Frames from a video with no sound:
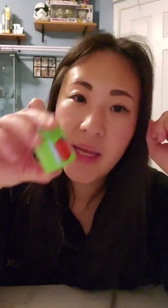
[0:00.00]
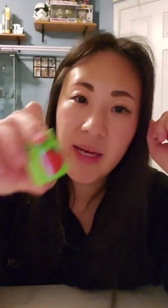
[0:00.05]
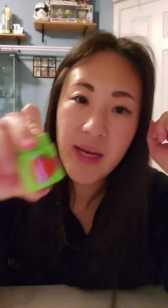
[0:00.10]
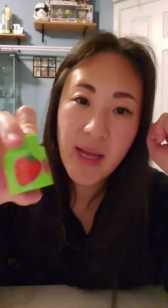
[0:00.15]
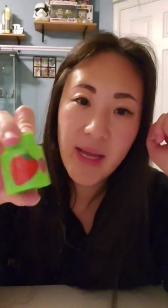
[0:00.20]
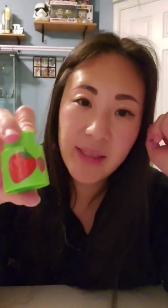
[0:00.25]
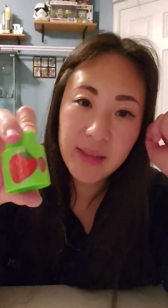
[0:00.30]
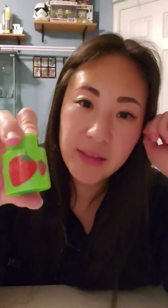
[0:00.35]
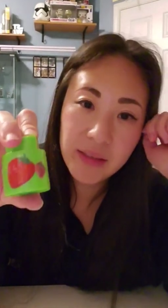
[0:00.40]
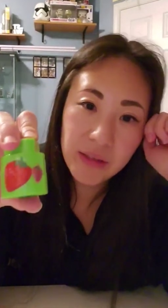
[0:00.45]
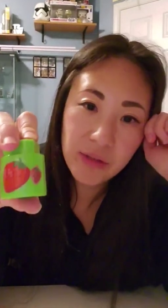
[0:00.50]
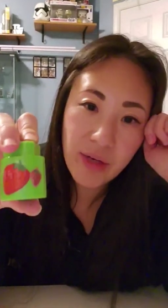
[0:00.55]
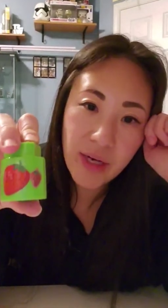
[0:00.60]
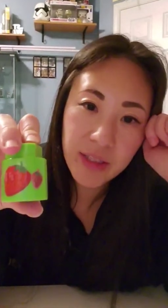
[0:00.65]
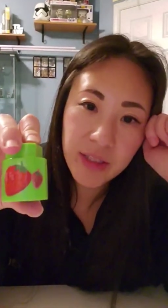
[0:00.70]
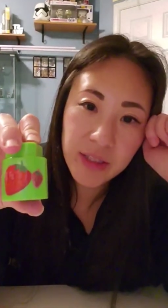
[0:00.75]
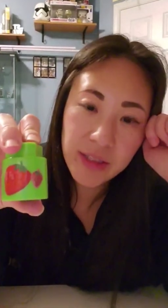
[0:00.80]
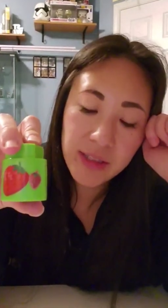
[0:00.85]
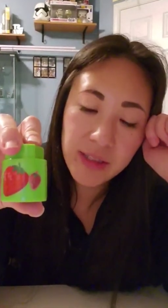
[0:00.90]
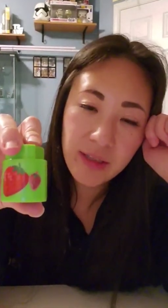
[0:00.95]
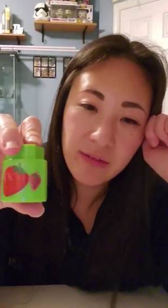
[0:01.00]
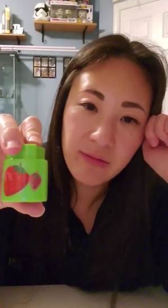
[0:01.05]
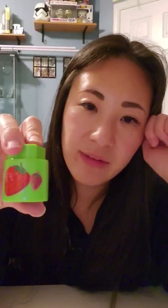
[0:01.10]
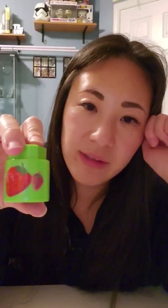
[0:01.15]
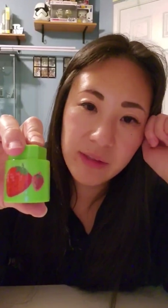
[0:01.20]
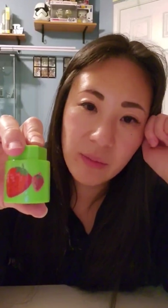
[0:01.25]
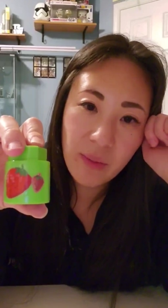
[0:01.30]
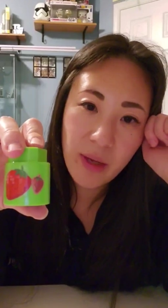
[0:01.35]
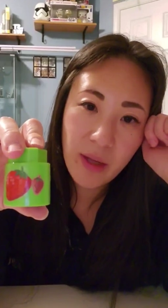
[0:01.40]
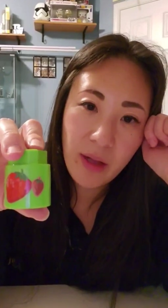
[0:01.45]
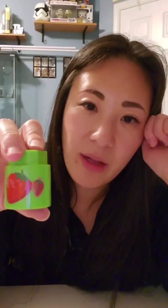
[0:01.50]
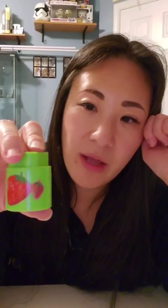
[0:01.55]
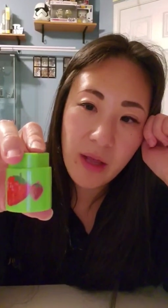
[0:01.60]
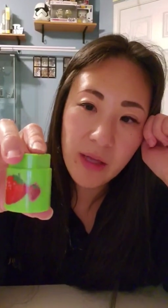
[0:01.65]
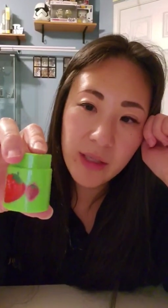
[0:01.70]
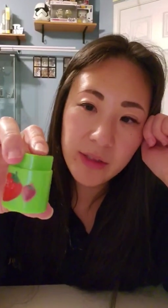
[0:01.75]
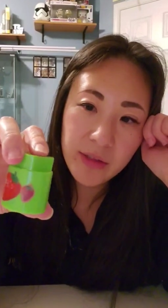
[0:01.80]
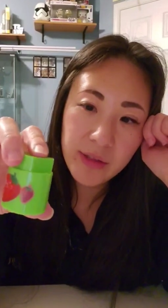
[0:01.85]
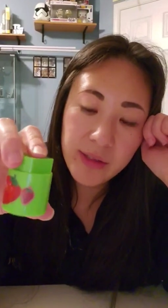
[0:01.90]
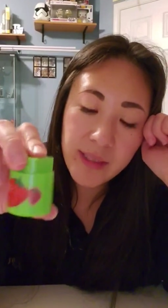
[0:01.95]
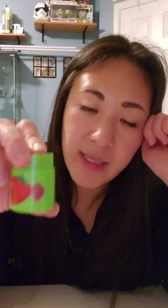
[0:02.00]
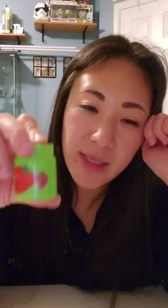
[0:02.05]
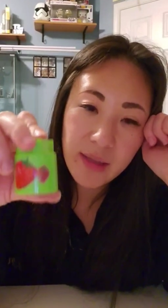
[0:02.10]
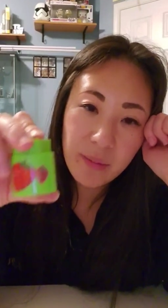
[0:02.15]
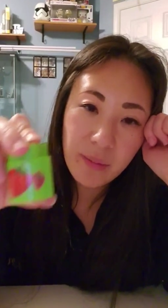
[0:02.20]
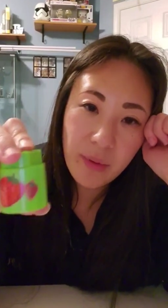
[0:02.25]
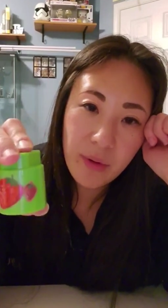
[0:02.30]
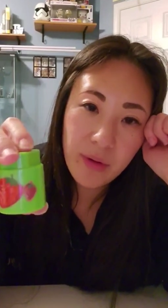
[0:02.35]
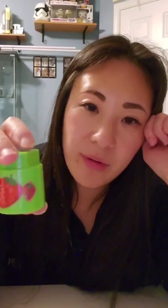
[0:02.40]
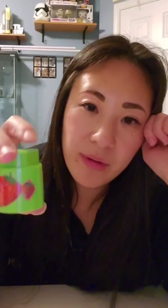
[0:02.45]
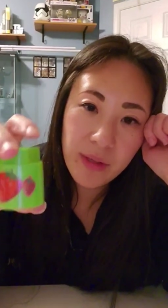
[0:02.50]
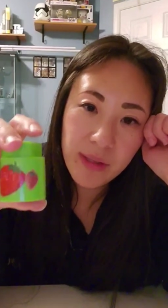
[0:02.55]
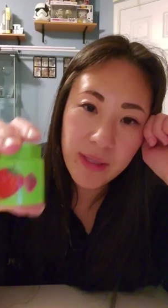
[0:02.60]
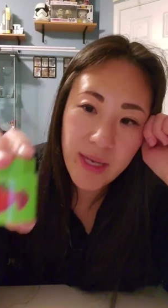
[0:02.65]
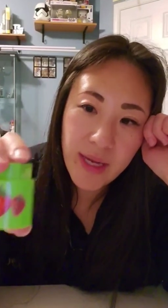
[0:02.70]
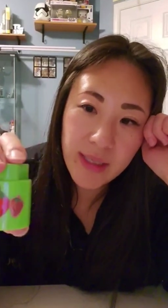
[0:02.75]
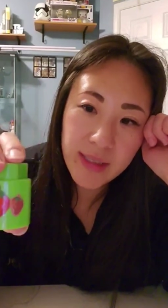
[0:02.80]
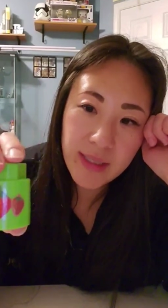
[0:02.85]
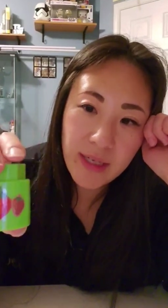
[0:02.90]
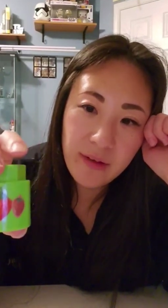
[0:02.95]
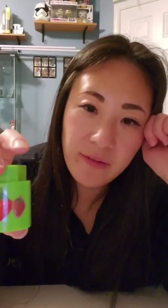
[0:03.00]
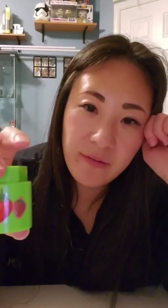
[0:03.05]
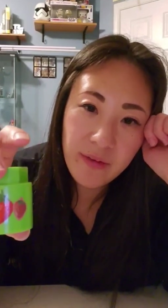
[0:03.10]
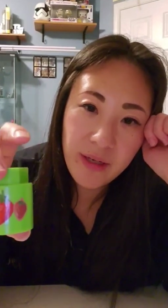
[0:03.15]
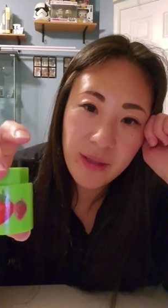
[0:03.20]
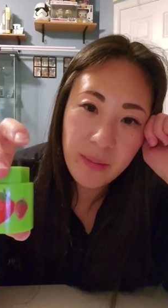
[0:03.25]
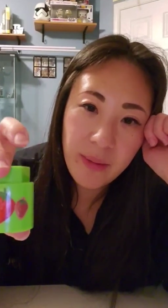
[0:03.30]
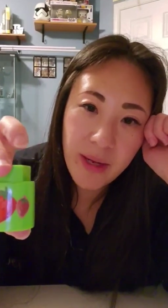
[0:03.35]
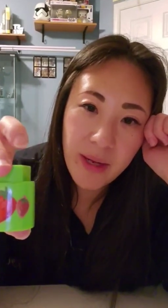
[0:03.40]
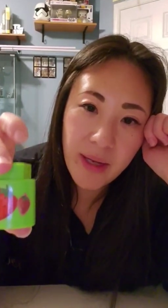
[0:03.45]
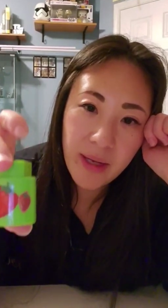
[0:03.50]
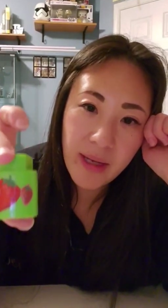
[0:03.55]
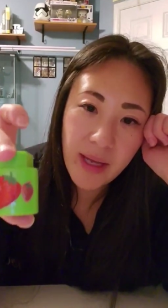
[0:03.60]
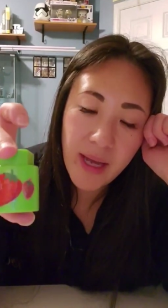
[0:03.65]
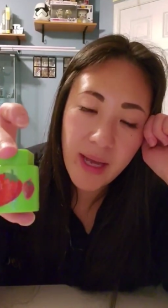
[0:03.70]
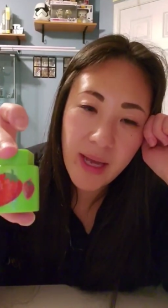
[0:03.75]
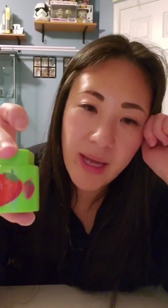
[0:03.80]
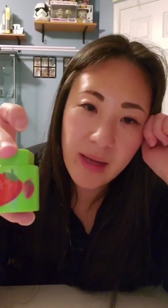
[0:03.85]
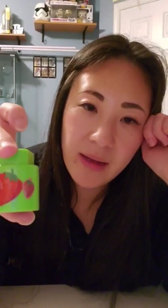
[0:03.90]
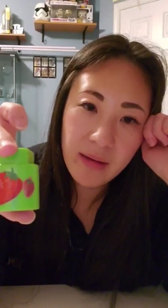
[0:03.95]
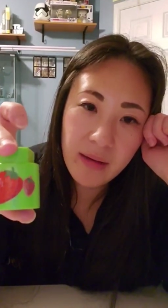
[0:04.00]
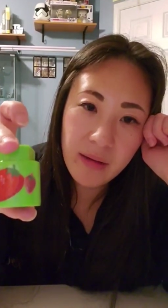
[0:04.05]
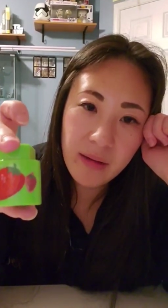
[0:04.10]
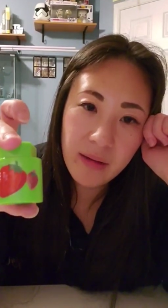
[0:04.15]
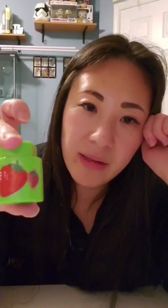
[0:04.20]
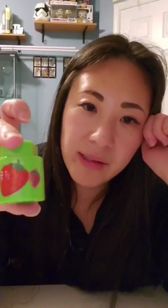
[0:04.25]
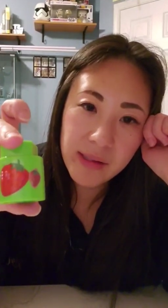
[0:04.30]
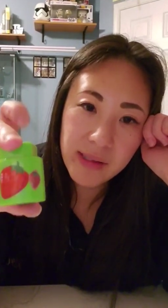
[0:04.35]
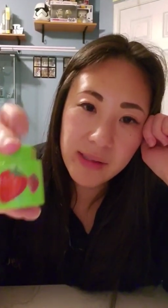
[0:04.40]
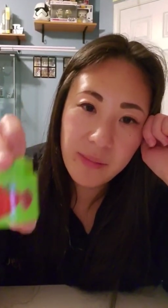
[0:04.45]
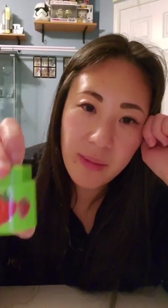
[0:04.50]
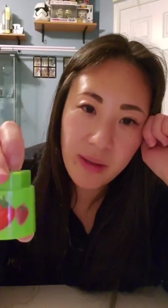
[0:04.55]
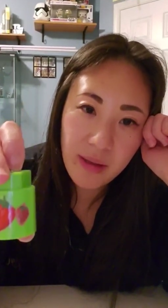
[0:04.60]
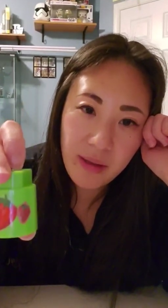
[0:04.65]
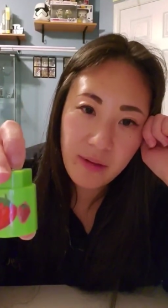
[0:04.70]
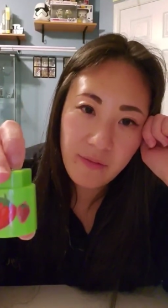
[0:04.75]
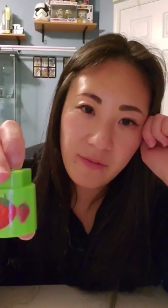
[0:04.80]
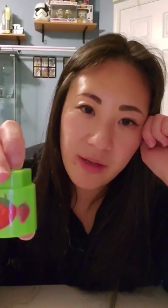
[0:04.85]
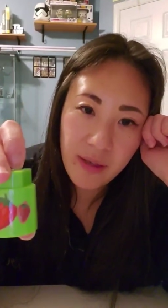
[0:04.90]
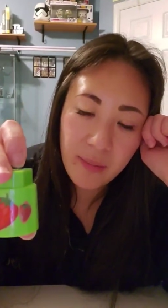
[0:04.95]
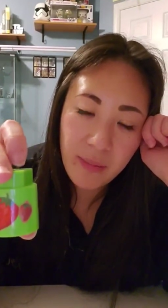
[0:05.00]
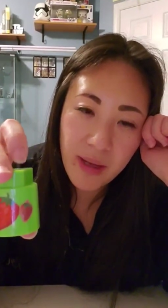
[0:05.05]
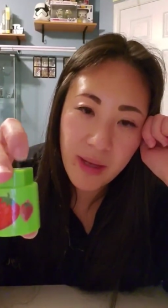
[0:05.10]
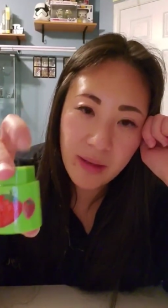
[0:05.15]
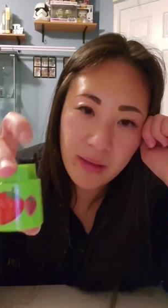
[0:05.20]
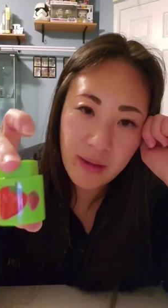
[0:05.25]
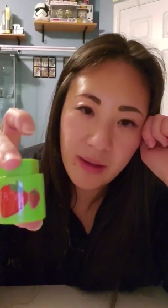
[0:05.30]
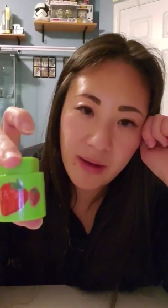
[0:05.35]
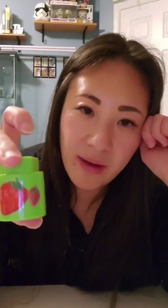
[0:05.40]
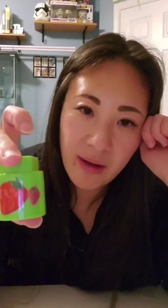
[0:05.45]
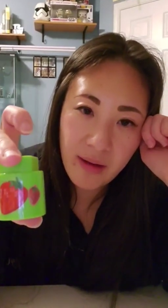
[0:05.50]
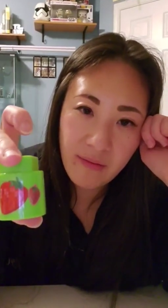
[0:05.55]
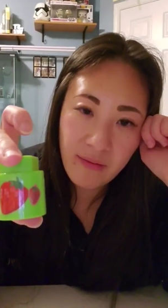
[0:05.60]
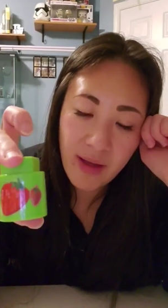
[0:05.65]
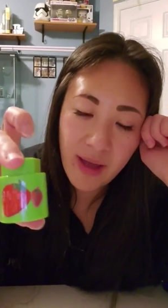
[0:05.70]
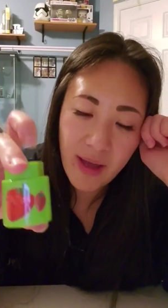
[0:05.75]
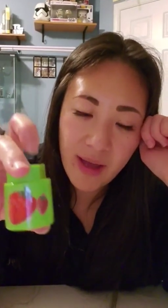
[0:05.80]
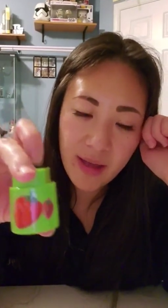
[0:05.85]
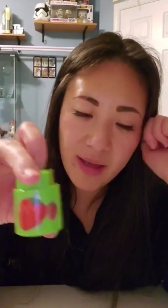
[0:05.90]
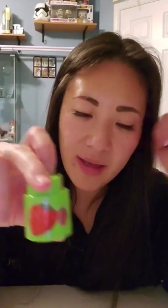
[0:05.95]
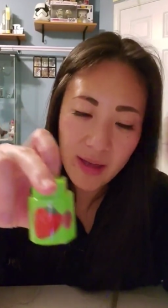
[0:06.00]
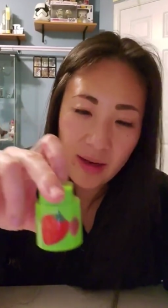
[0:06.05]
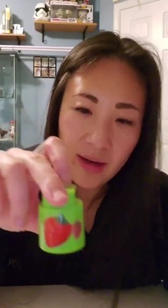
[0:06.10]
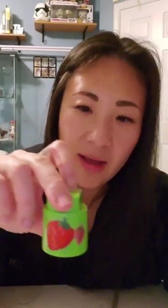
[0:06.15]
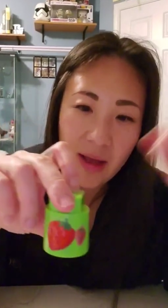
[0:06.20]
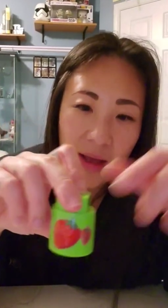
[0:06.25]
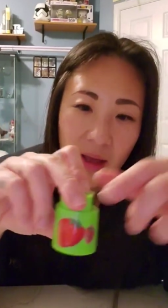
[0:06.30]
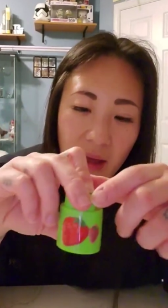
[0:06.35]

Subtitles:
and it has a scratch and sniff as well. So it's got both the tactile feedback and the smelly feedback that I've added.